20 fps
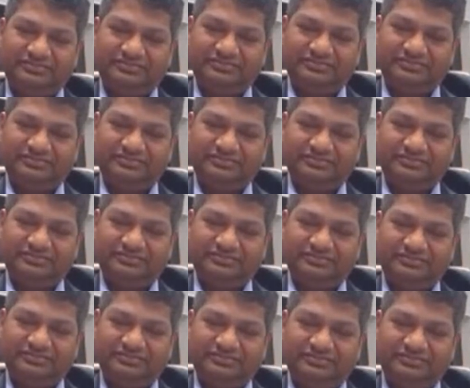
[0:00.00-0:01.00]

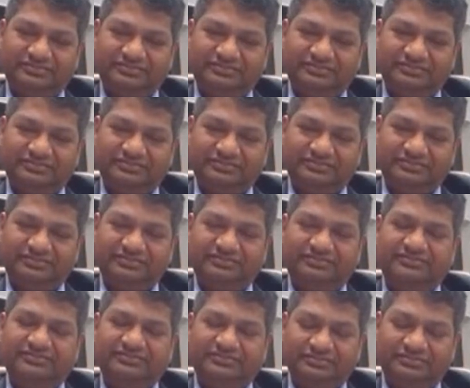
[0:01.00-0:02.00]

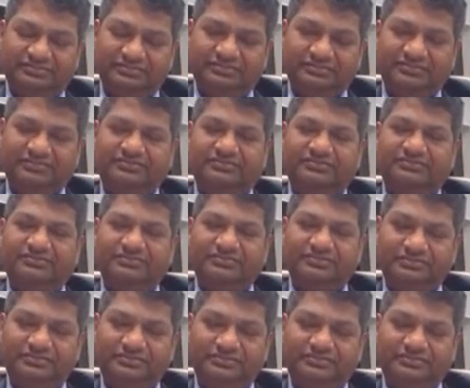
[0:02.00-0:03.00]

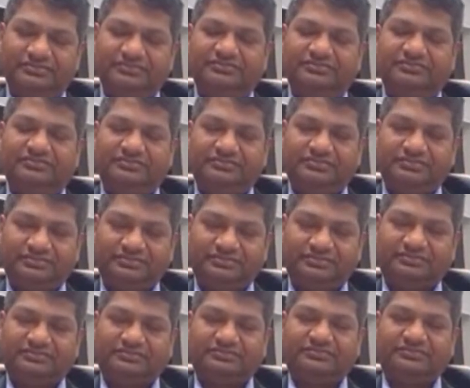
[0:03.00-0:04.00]

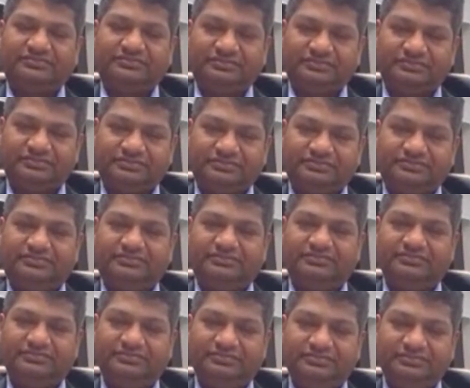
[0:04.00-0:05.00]

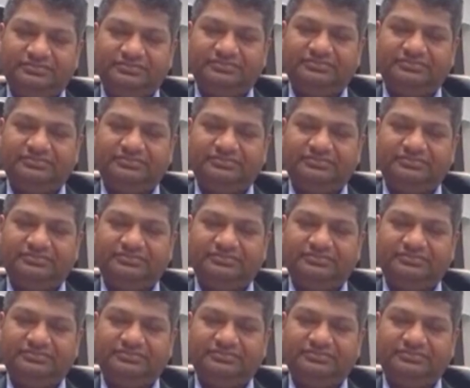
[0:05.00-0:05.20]
[no speech]